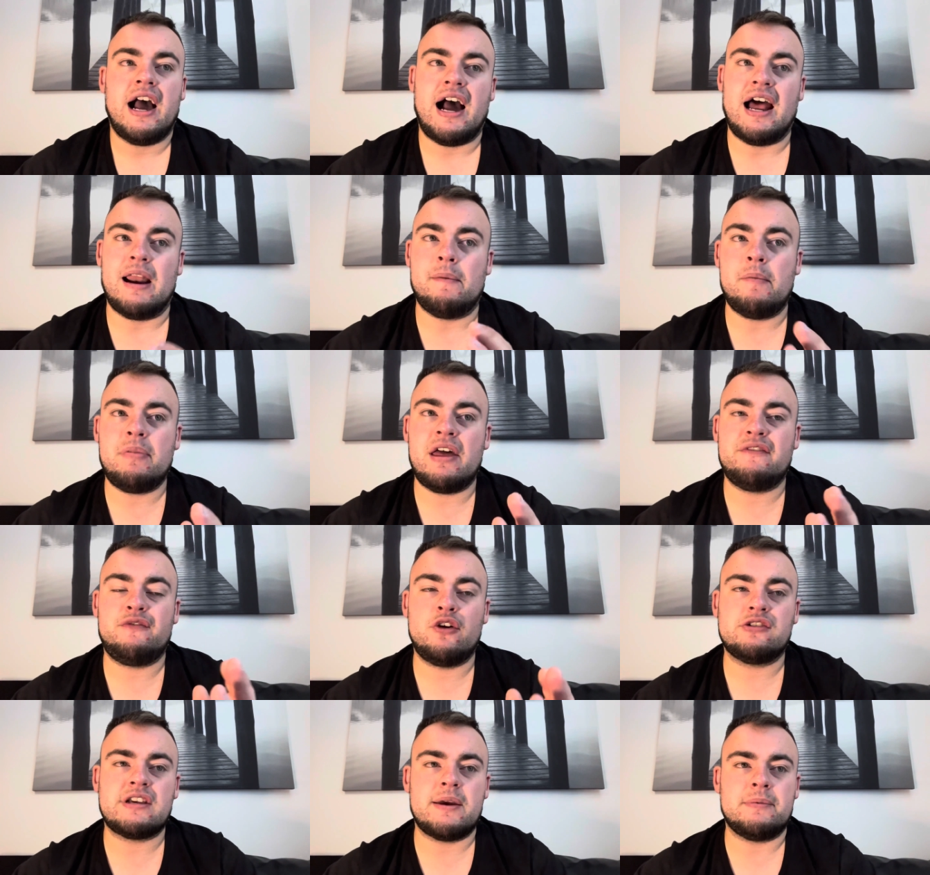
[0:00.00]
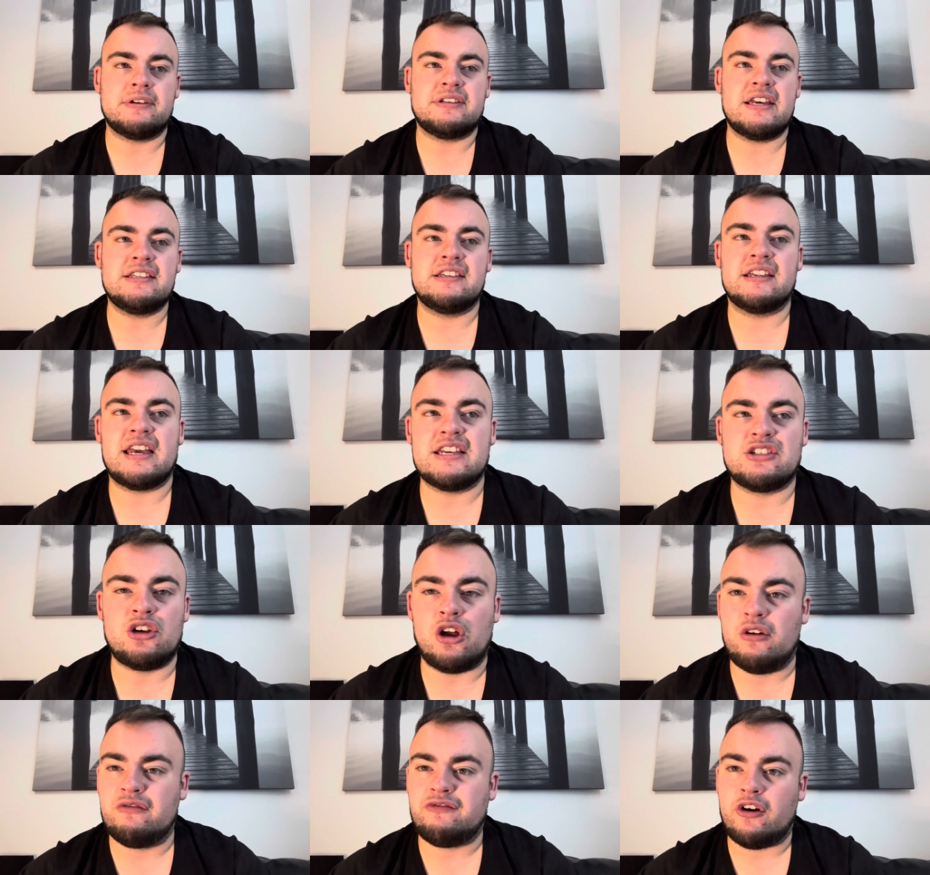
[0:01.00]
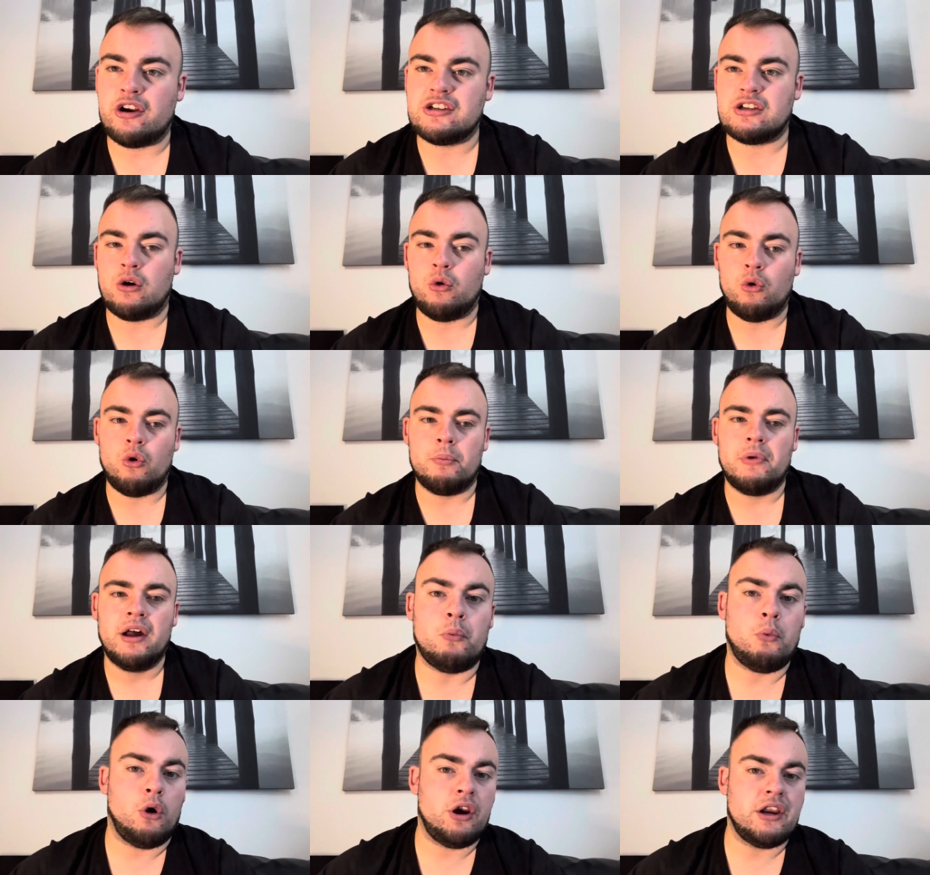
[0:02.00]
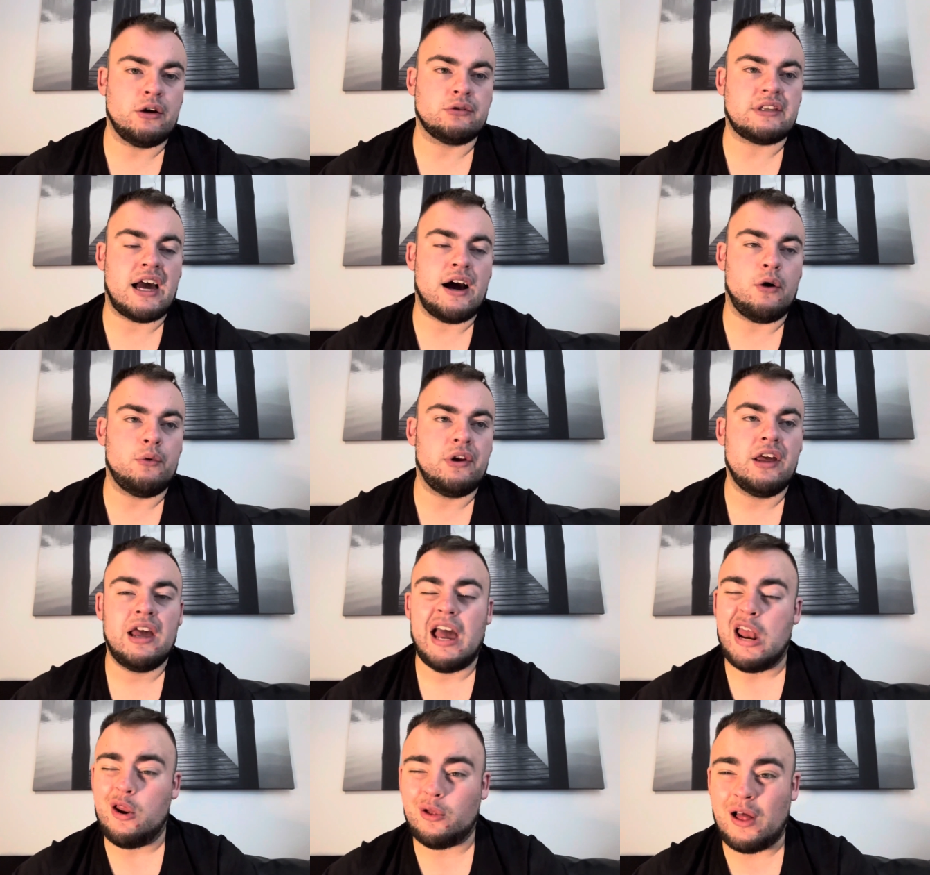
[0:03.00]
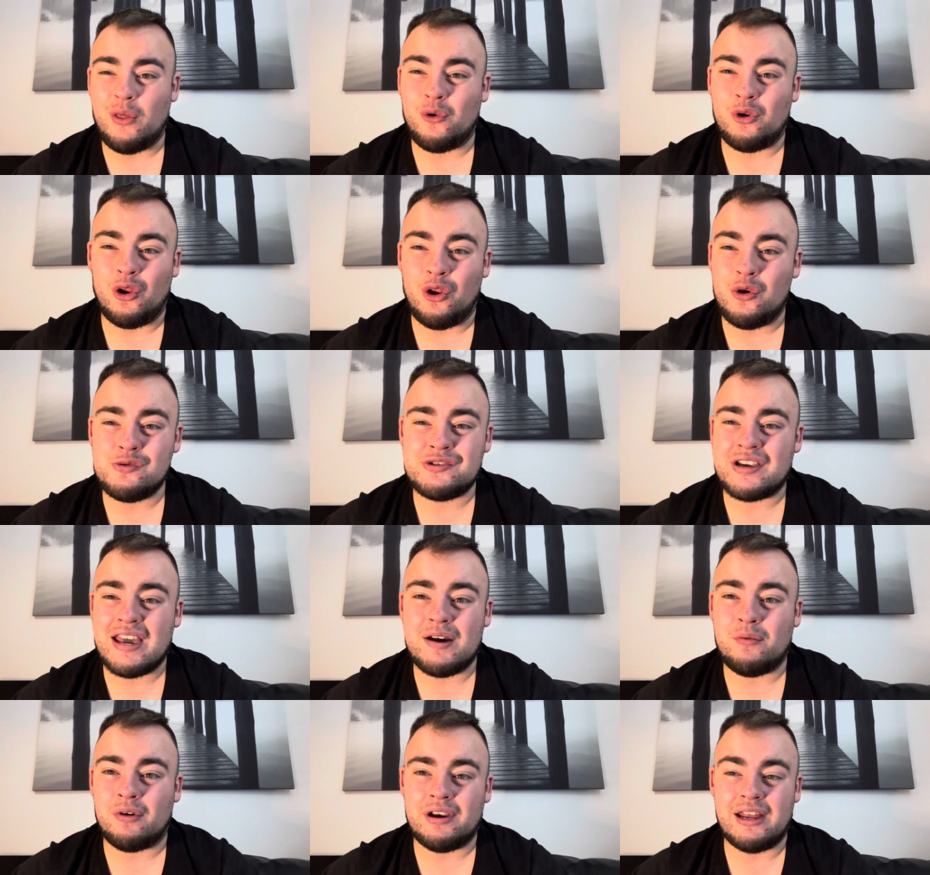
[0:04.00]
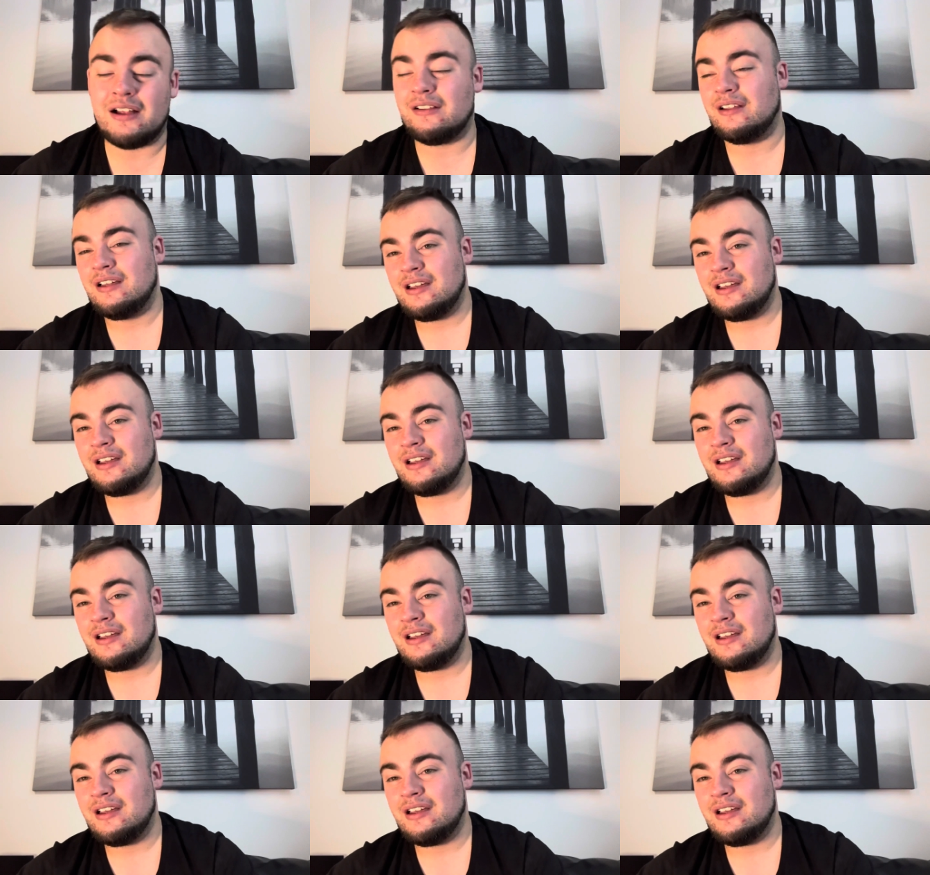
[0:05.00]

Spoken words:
And I remember that first game of the season against Nottingham Forest at home, 1-0 down. It looked like they were going to lose the game 1-0.